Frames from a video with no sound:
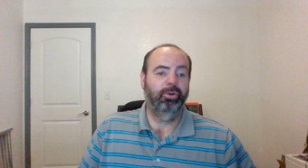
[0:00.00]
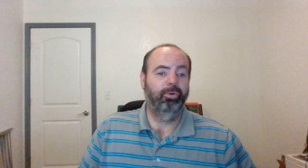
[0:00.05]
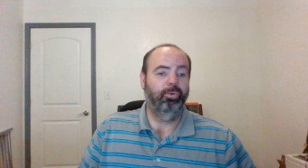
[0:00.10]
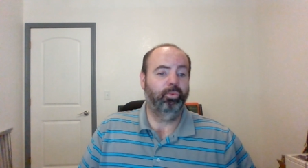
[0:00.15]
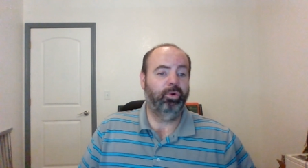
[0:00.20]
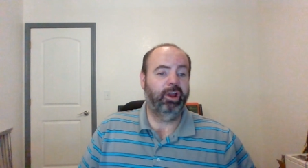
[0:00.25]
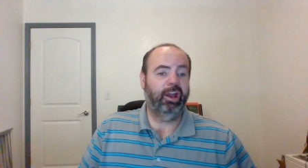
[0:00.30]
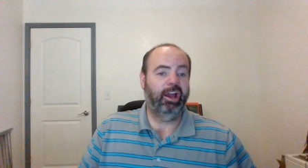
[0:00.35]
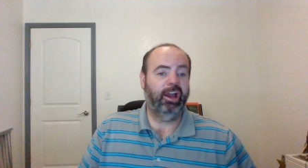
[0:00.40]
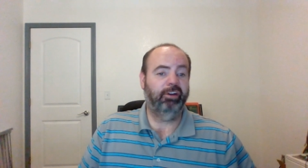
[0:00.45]

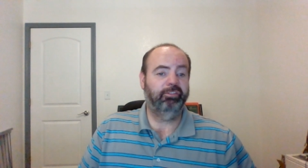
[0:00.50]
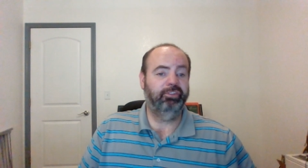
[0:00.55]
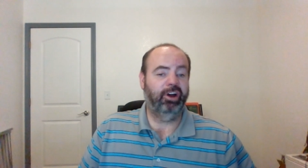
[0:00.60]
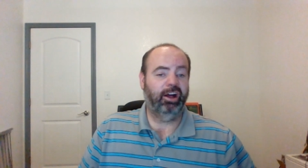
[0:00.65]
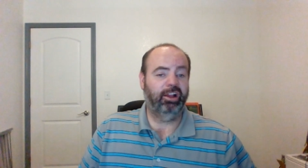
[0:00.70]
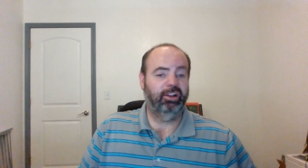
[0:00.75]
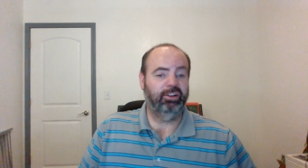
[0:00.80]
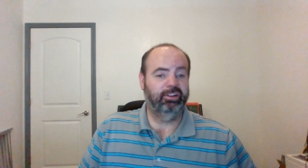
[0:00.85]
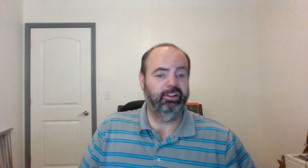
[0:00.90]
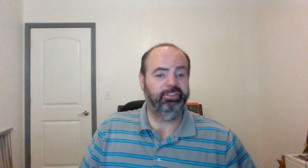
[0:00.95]
We have
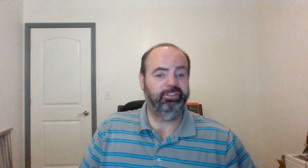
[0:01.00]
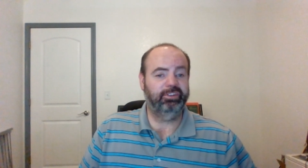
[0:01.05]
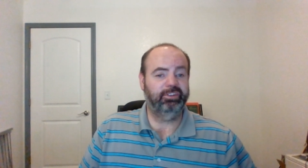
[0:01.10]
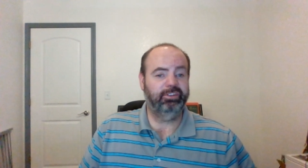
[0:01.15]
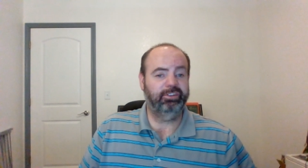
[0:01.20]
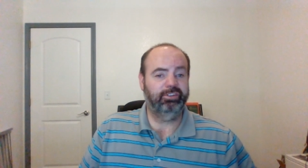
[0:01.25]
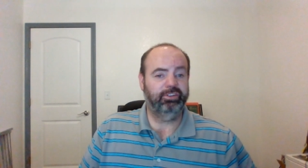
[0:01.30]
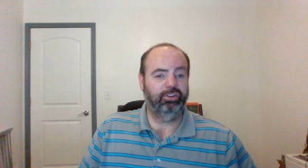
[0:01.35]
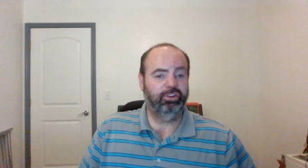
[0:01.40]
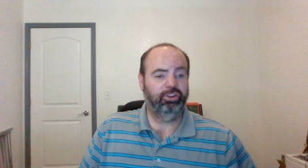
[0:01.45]
not
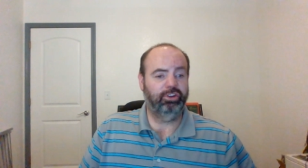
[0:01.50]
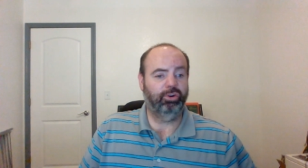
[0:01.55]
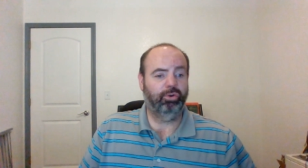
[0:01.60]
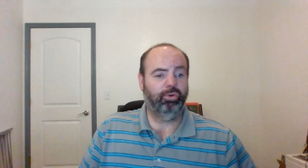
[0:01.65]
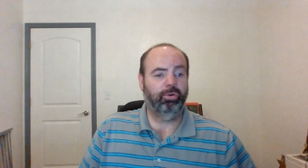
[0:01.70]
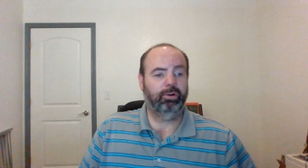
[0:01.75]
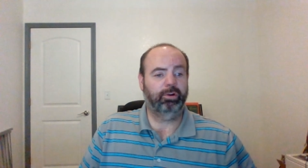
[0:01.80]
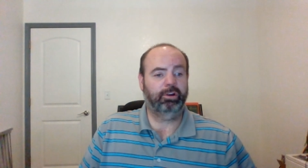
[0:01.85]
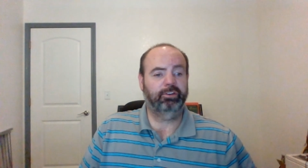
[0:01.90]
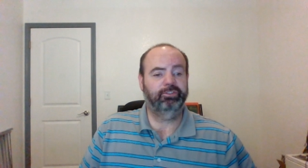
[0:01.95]
listened to
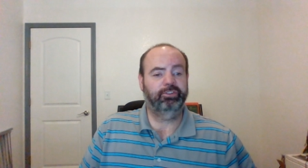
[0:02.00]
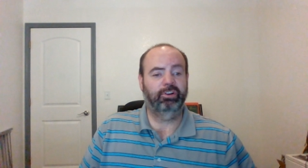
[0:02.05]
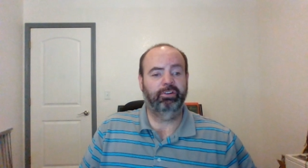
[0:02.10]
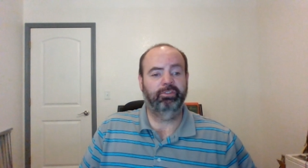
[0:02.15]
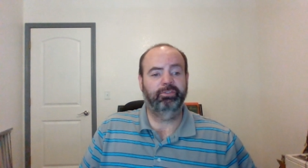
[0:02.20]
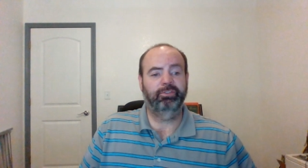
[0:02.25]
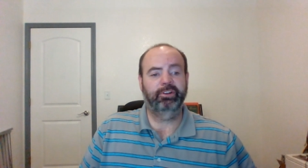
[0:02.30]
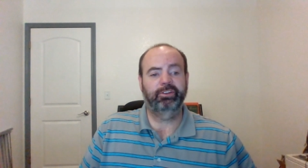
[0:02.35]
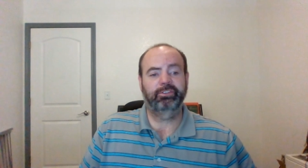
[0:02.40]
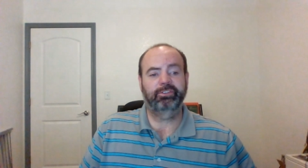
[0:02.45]
your
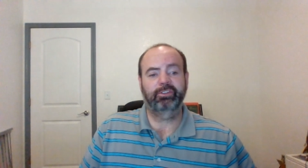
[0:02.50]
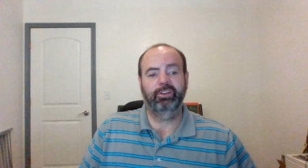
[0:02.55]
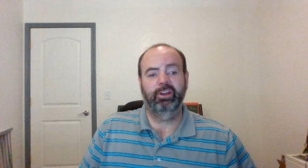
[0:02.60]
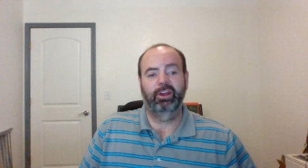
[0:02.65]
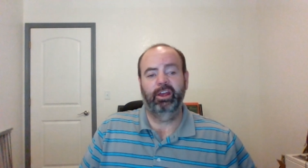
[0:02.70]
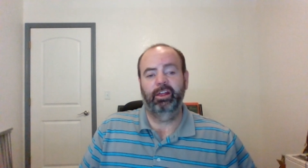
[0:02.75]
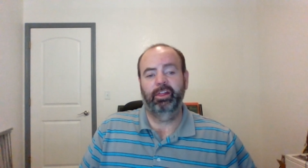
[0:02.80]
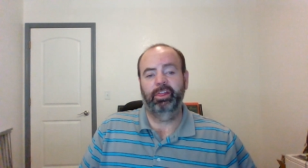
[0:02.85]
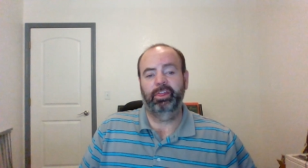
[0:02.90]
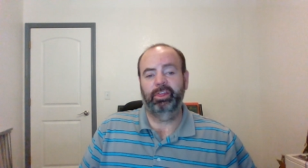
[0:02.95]
servants,
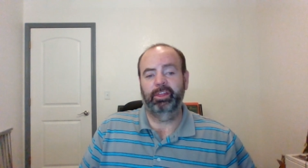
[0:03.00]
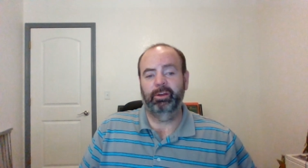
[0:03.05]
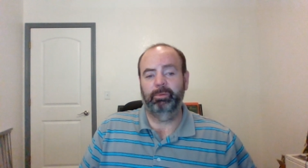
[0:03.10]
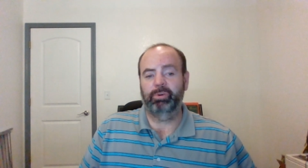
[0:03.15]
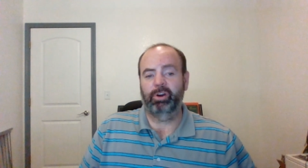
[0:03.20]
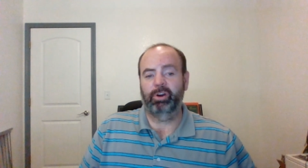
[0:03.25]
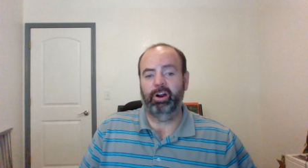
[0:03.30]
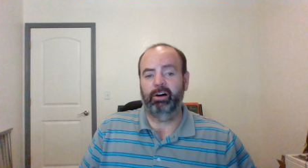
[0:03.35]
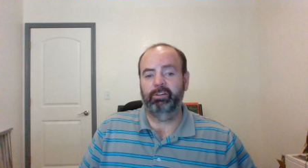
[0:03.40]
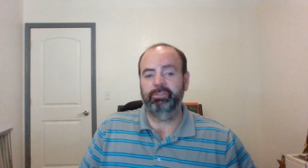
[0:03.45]
the
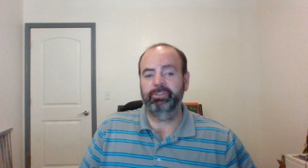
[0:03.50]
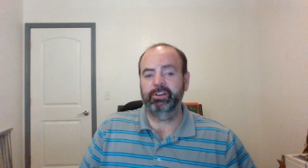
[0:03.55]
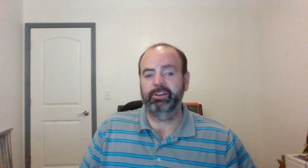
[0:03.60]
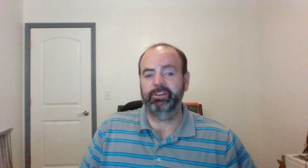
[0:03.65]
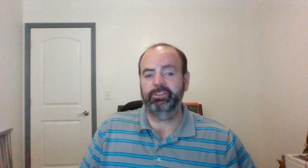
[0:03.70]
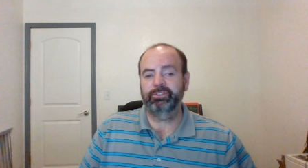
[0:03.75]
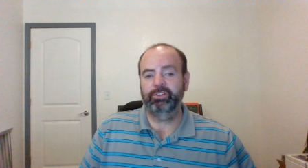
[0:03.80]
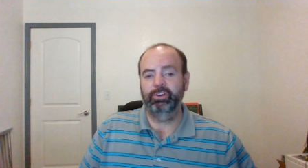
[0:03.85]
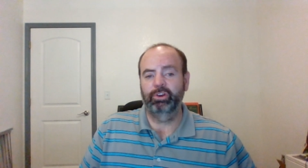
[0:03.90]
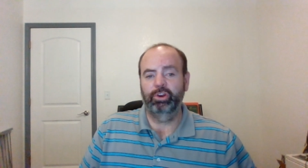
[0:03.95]

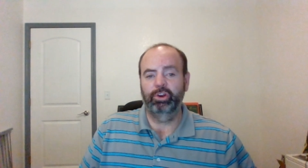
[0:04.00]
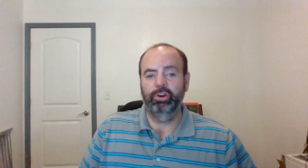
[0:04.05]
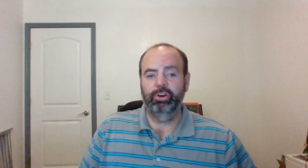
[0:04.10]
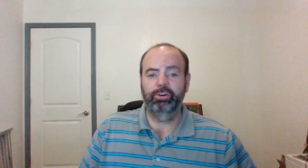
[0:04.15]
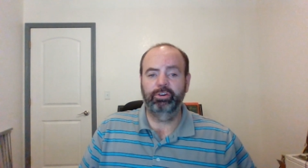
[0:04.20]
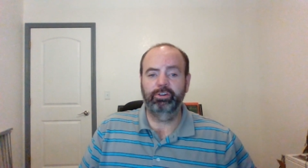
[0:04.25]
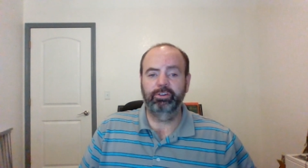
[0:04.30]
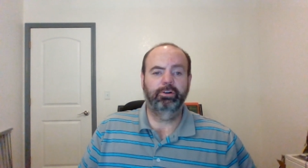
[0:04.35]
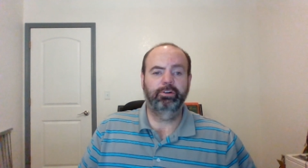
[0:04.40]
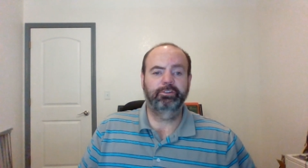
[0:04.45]
prophets,
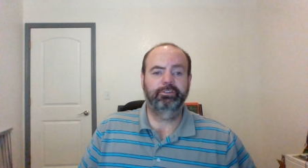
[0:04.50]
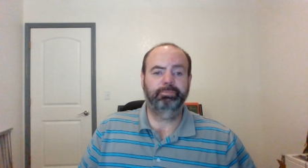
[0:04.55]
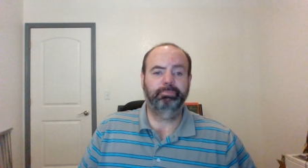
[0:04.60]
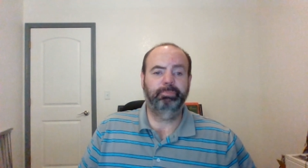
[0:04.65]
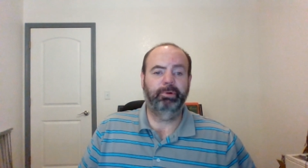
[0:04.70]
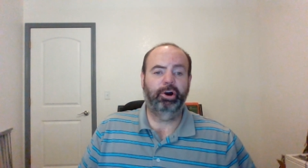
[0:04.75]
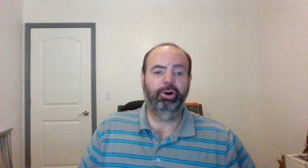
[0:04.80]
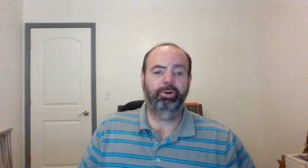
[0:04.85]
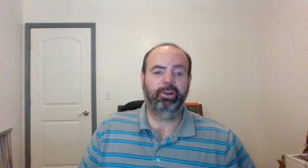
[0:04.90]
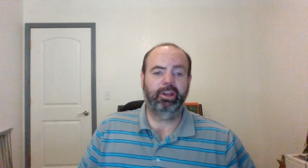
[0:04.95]
who
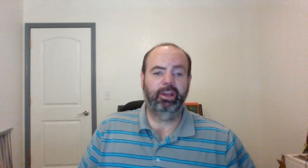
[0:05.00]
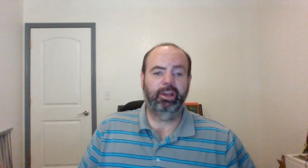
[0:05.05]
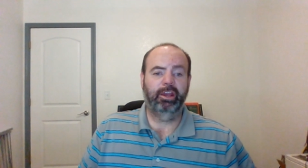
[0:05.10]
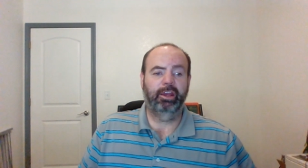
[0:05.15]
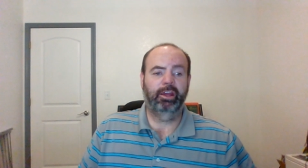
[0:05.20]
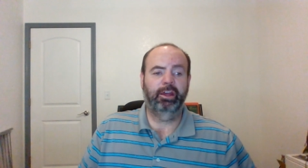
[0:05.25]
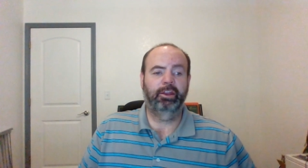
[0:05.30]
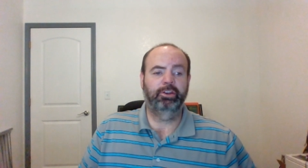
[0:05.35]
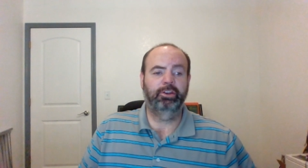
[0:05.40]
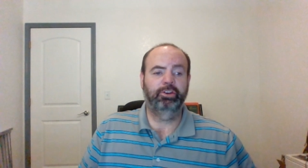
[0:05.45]
spoke
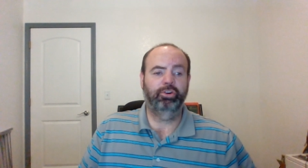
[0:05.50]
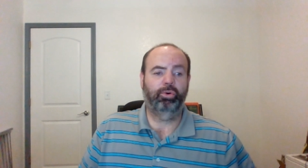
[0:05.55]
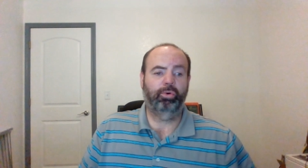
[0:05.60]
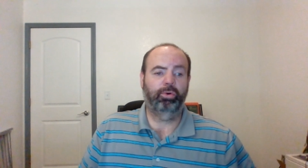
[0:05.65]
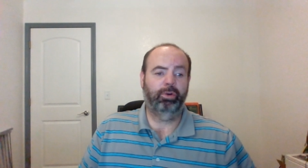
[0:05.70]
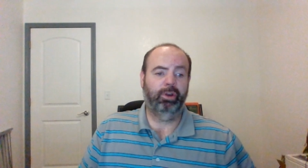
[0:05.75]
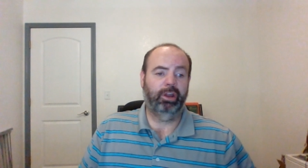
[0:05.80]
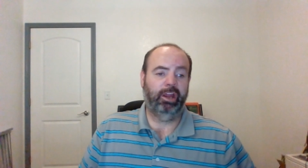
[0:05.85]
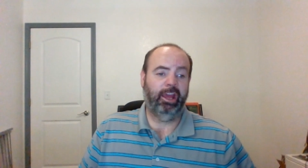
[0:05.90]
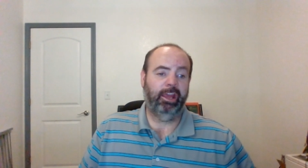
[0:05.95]
in
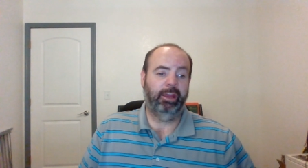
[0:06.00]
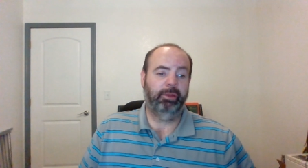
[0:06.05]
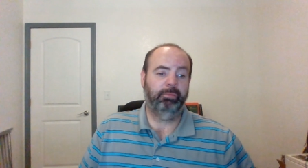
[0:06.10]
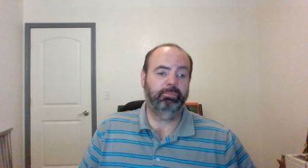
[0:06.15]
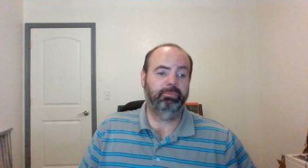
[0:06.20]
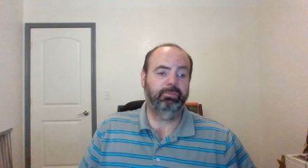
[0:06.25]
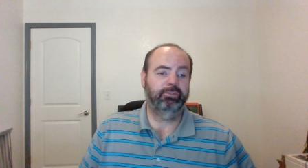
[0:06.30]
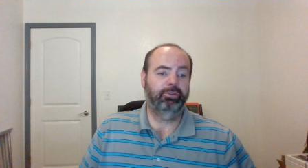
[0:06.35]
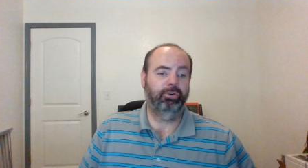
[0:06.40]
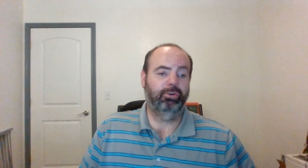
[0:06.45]
your name
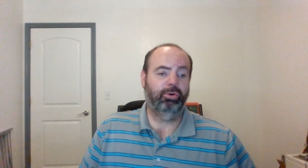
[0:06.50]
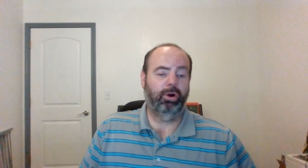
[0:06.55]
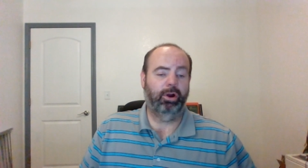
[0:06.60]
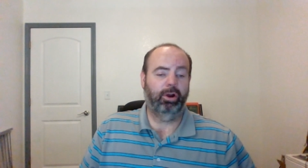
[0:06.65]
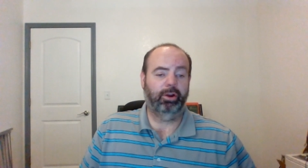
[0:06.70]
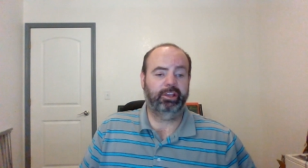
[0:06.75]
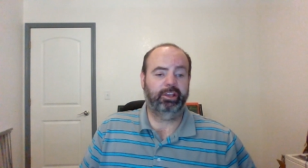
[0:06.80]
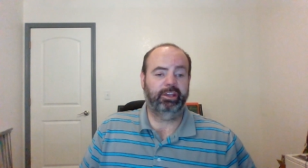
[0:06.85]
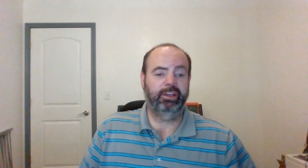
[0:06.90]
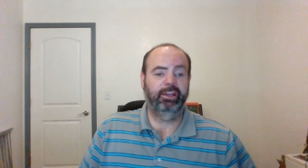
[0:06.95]
to
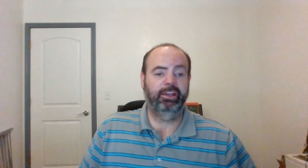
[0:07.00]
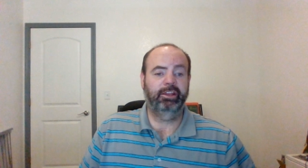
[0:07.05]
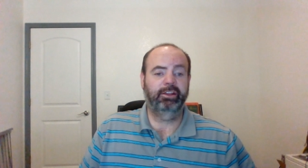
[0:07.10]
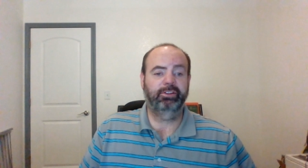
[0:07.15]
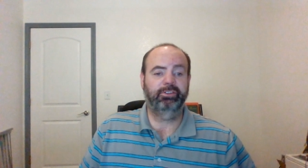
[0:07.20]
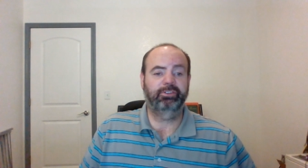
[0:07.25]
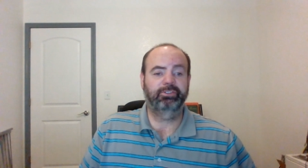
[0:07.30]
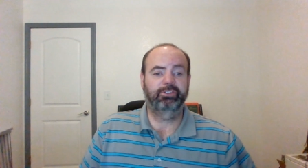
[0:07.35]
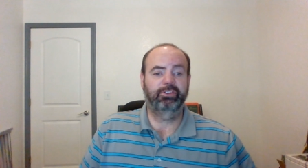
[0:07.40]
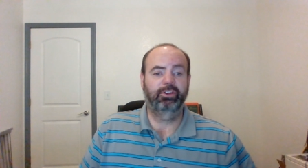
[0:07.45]
our
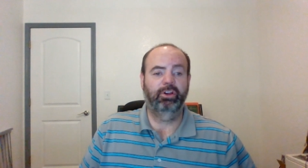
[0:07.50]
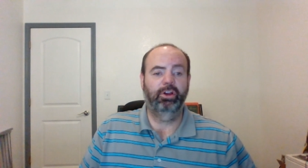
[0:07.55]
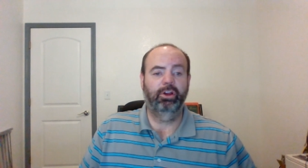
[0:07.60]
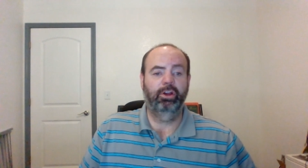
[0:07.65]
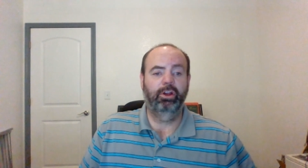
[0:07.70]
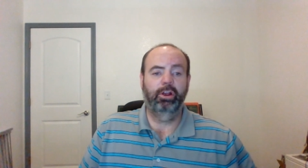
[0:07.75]
kings,